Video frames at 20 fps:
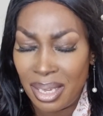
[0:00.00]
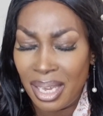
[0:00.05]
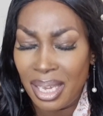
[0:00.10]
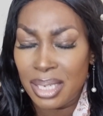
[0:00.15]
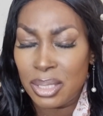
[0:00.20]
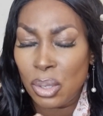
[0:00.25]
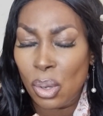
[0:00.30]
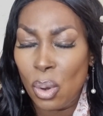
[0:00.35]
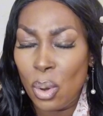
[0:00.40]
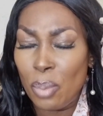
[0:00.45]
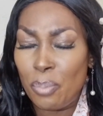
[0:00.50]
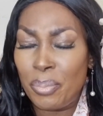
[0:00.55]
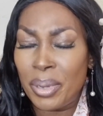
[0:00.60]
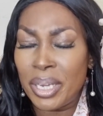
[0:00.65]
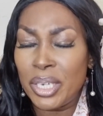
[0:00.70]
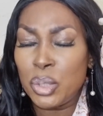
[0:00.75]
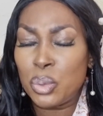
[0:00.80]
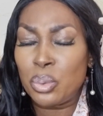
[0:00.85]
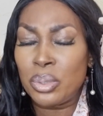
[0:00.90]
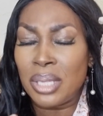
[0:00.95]
It
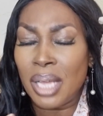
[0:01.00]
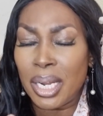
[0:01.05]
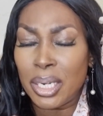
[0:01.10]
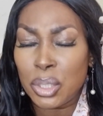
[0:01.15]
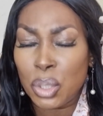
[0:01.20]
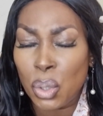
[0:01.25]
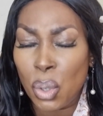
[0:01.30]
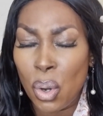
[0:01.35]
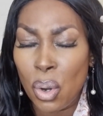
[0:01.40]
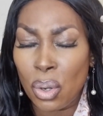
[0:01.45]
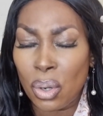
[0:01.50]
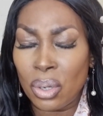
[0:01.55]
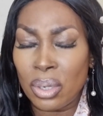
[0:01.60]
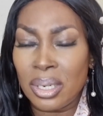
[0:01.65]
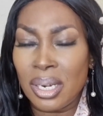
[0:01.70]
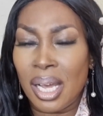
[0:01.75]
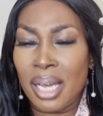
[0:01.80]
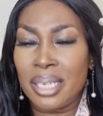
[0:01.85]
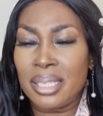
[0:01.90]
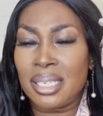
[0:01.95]
opens with that
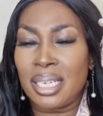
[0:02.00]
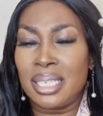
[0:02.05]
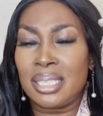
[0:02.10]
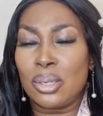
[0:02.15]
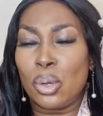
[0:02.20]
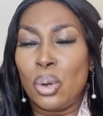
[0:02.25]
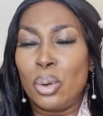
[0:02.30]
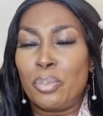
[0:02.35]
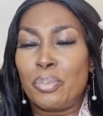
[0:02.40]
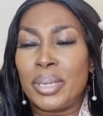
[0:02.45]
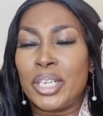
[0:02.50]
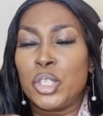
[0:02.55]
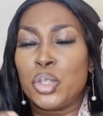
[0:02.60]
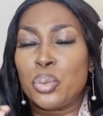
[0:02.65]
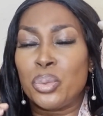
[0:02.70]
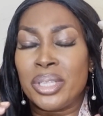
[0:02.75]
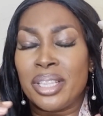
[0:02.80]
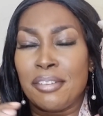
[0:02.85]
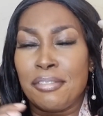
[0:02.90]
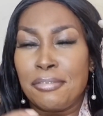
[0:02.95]
coconut, it
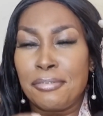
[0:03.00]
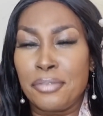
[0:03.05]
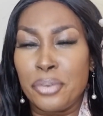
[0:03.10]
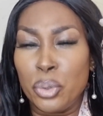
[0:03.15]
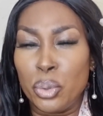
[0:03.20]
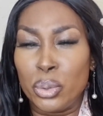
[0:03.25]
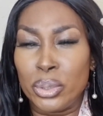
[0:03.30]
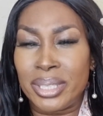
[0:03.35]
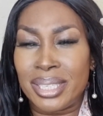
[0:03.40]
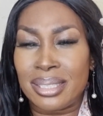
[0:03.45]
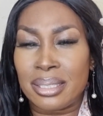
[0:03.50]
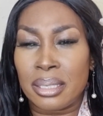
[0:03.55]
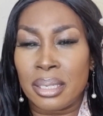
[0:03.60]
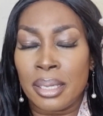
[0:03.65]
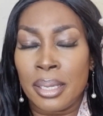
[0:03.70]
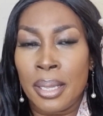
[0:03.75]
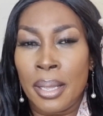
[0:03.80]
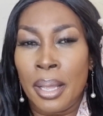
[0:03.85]
opens with the fruits,